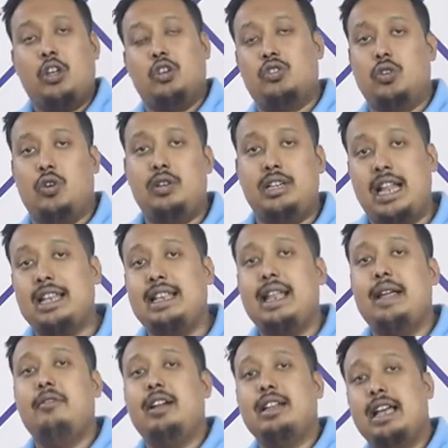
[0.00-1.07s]
So that
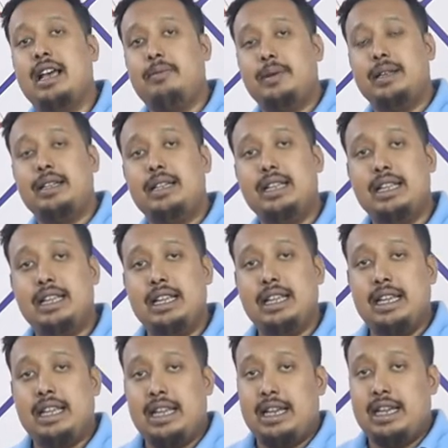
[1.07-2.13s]
time what happened,
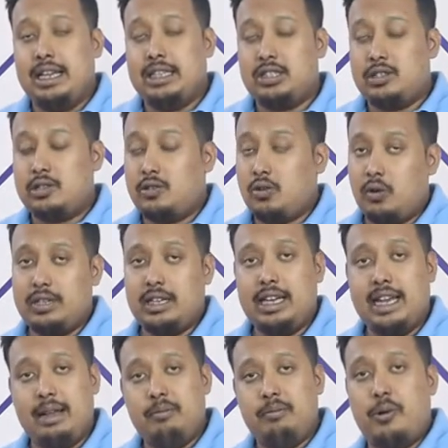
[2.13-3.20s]
it's
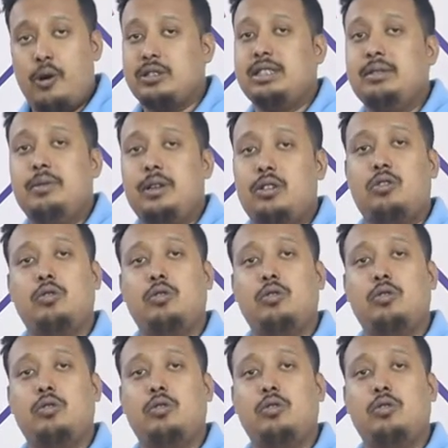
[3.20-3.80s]
totally impossible